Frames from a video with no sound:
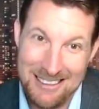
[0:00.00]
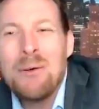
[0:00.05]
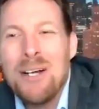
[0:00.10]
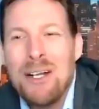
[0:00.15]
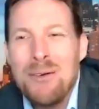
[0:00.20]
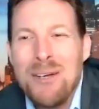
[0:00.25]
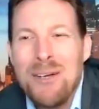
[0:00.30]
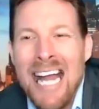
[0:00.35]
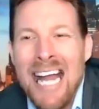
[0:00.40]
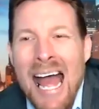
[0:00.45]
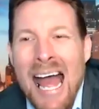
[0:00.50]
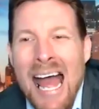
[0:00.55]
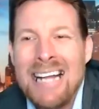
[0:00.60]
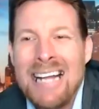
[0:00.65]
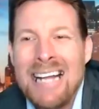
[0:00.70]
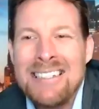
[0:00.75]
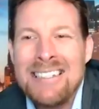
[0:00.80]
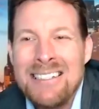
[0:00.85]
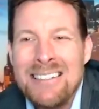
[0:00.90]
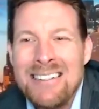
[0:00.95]
do we got
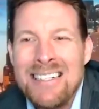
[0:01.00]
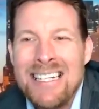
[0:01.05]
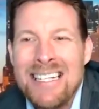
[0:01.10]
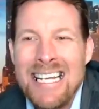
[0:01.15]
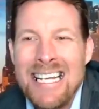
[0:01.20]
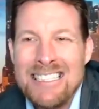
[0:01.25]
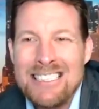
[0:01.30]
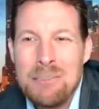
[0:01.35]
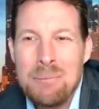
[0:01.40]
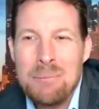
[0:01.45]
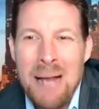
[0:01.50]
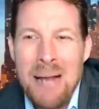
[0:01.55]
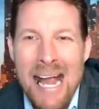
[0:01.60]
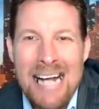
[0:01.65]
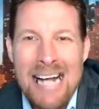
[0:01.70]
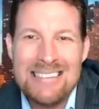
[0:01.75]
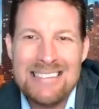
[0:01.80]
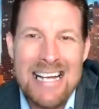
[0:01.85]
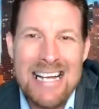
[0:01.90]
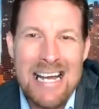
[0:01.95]
to do to get you
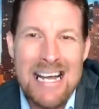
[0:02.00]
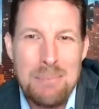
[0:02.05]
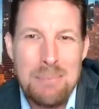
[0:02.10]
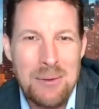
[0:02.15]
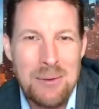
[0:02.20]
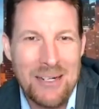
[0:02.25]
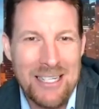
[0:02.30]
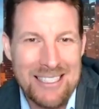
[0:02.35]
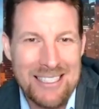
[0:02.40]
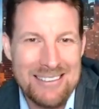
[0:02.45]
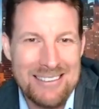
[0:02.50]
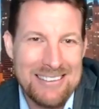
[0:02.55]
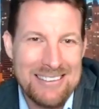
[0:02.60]
past that point?